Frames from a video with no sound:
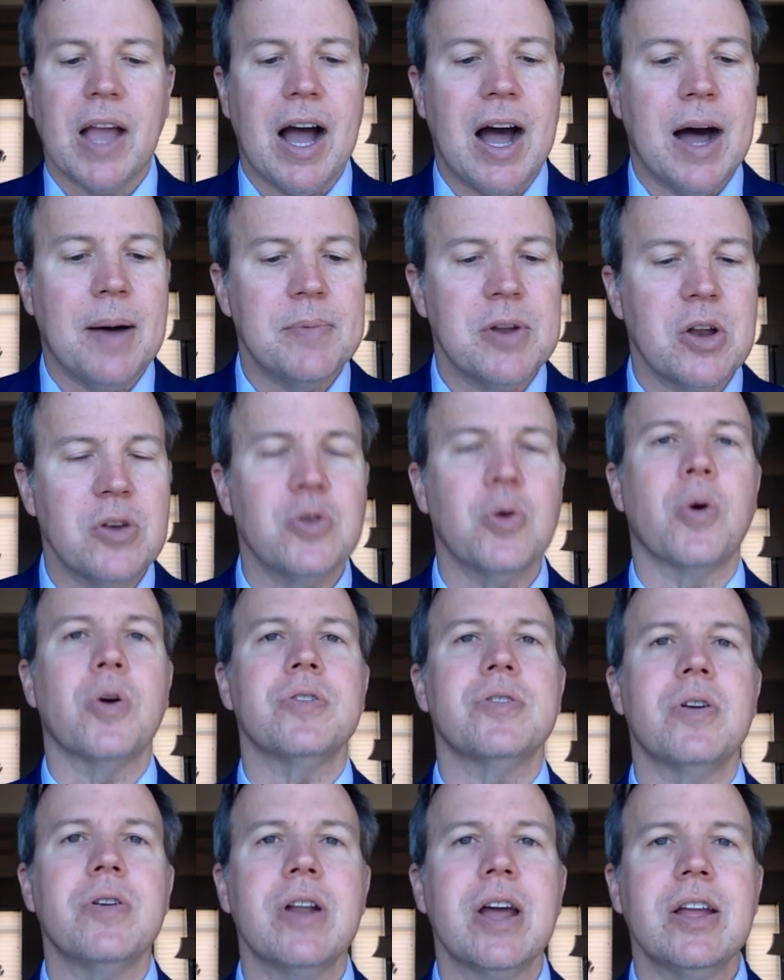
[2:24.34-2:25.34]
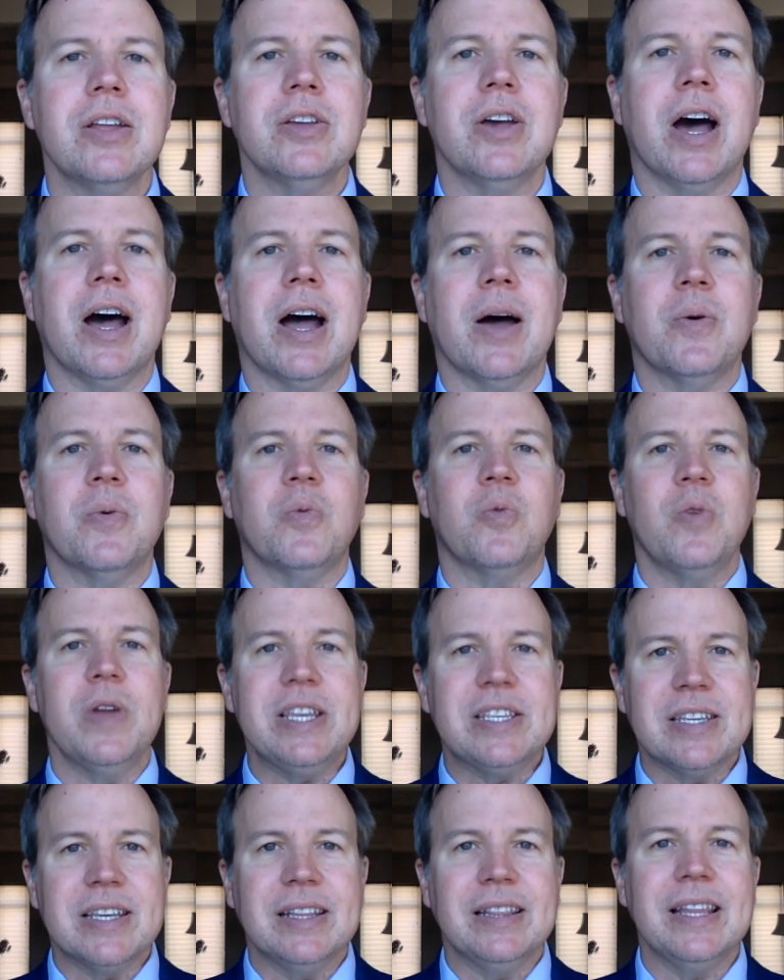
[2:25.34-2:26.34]
Um, Northern uh,
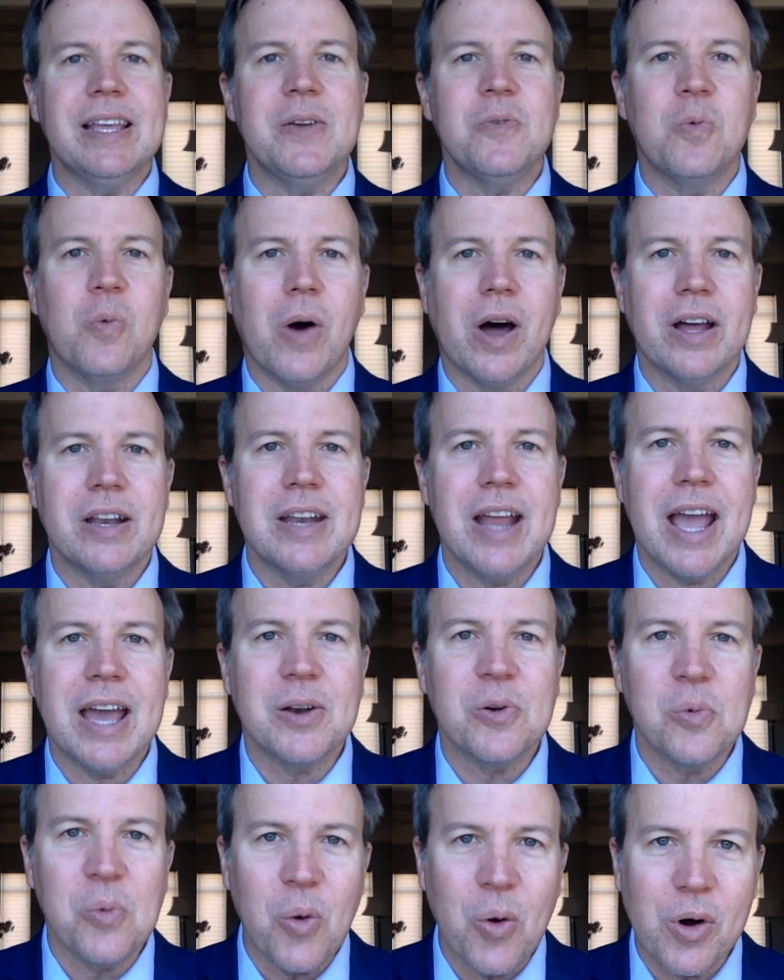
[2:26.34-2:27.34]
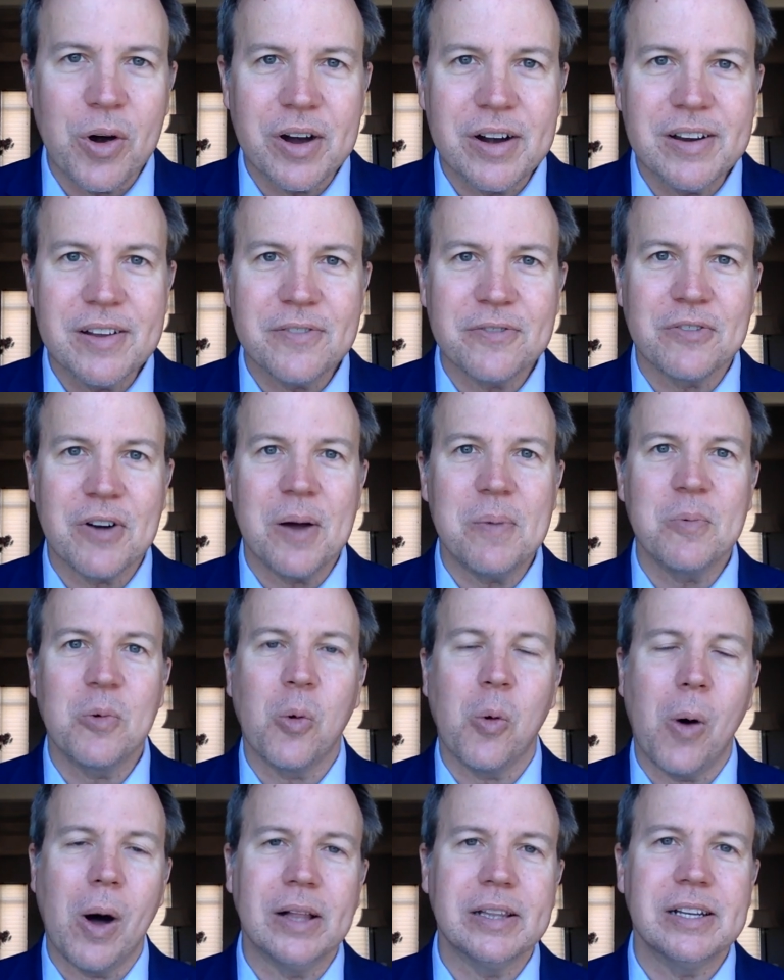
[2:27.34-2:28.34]
recently won an award from
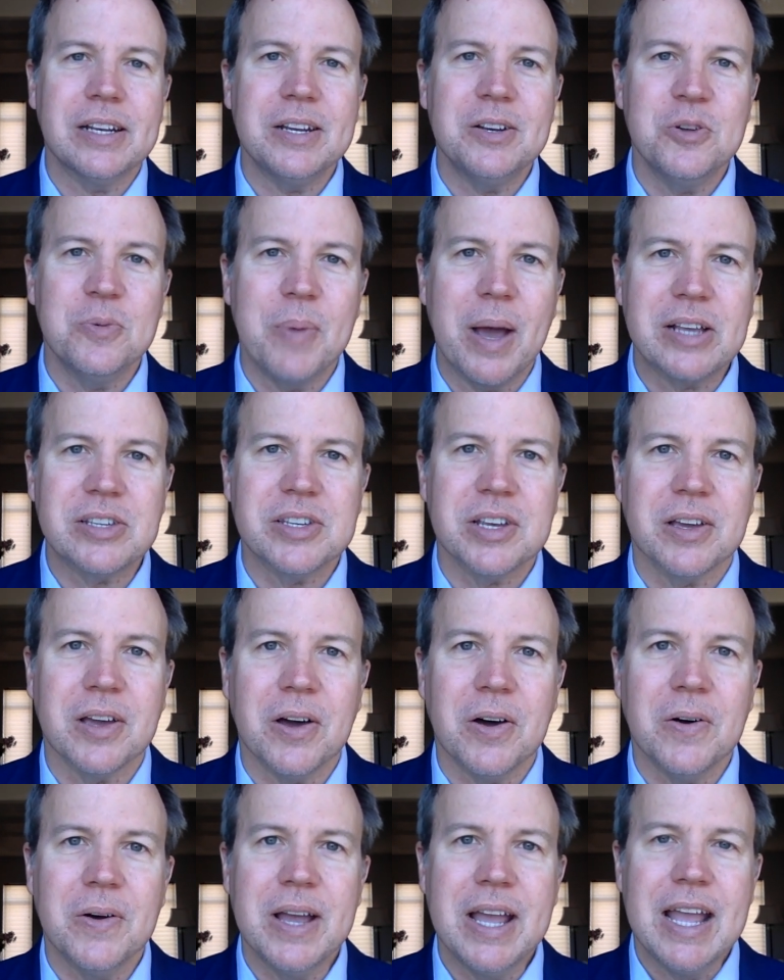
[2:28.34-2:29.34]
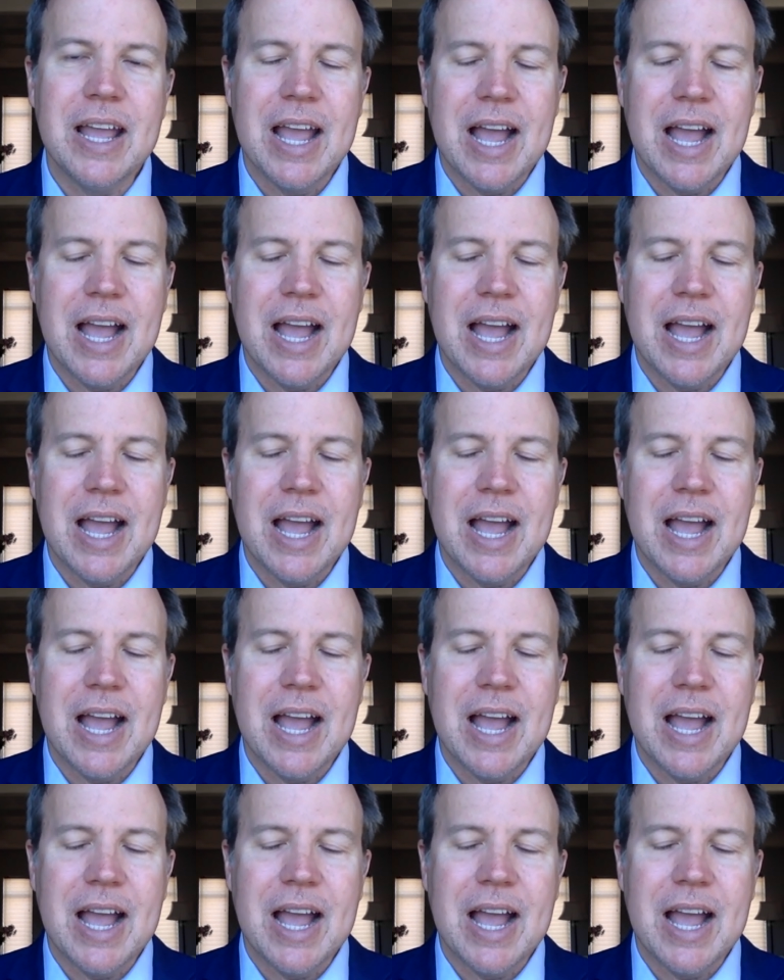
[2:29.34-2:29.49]
Quality New Mexico.